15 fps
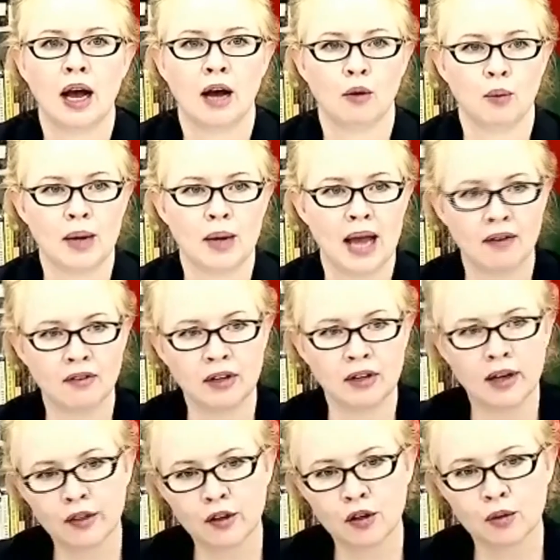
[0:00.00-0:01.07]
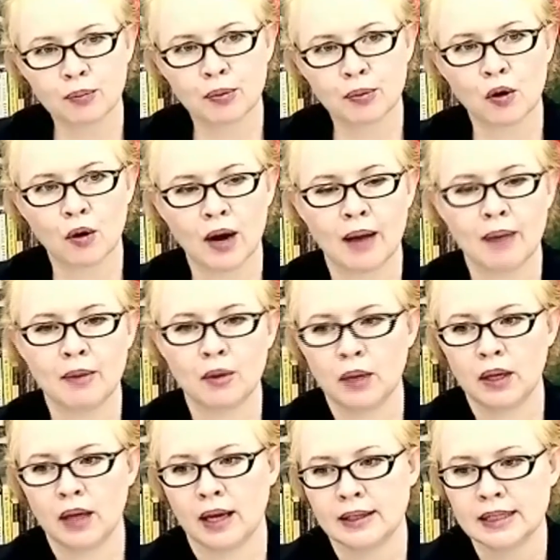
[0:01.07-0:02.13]
We have another program that we
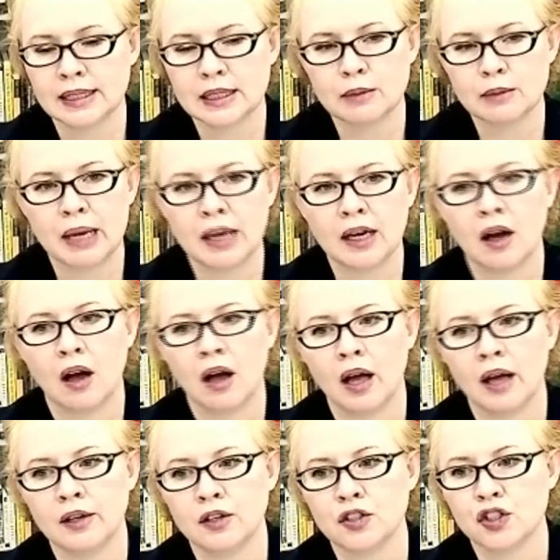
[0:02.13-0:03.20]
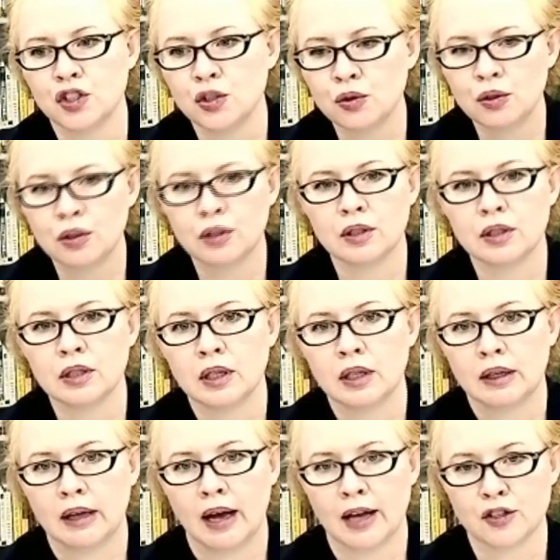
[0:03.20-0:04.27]
anticipate on
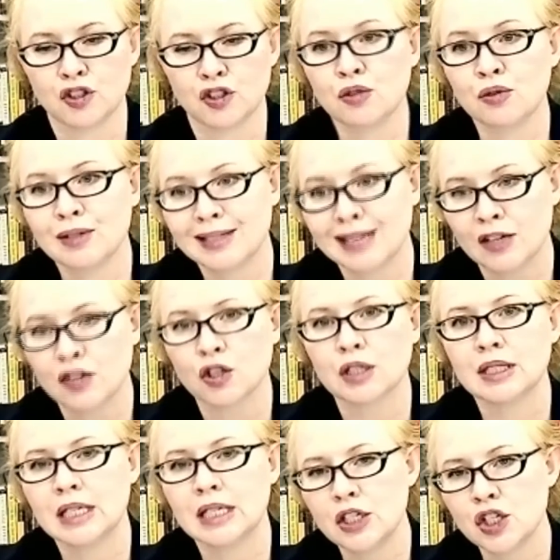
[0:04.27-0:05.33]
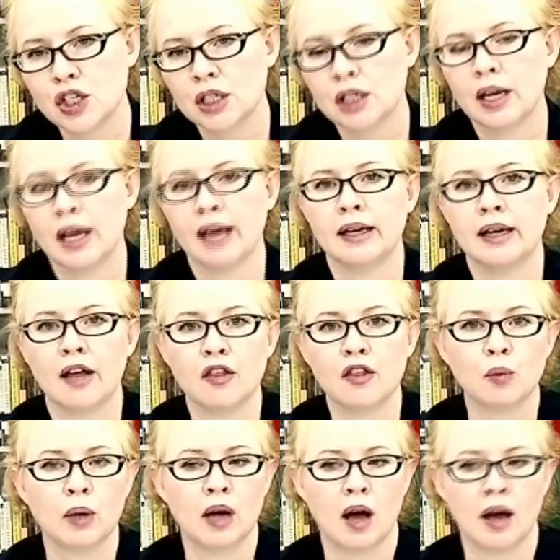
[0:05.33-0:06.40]
student-centric teaching, and another one
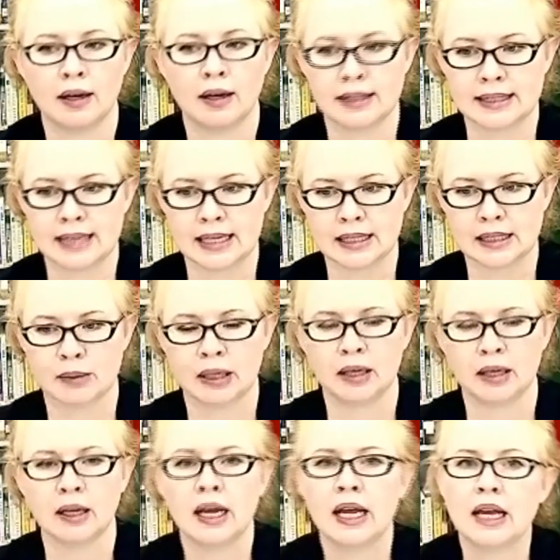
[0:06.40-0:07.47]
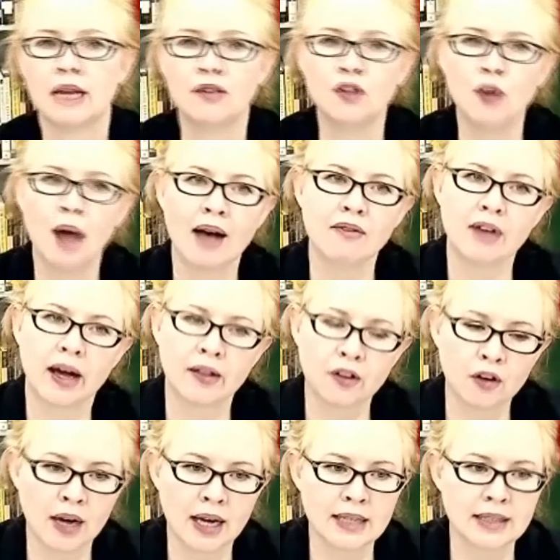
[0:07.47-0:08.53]
on assessment. If you have other
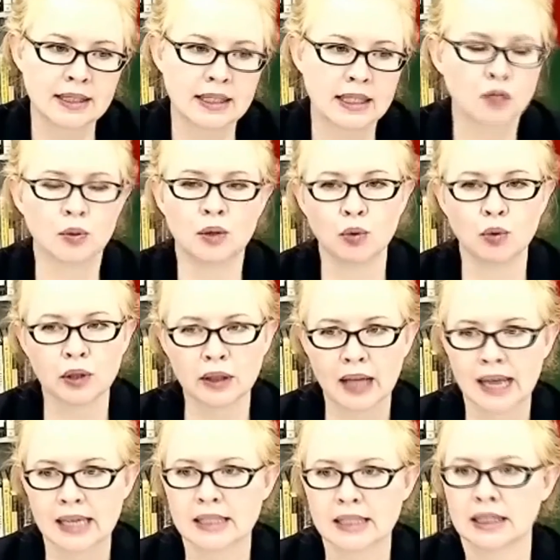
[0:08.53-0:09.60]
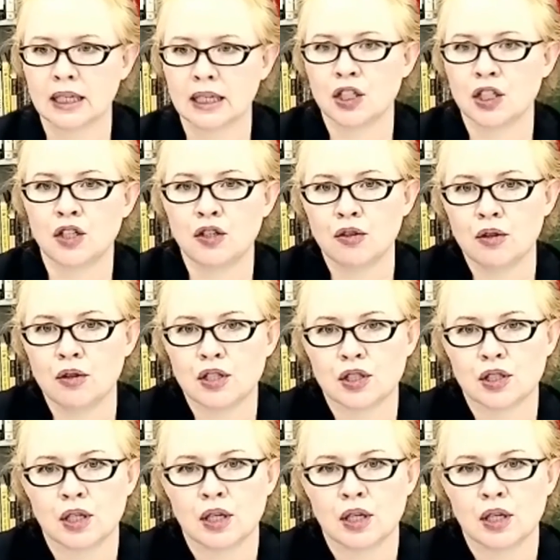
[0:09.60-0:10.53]
ideas, we would like to continue this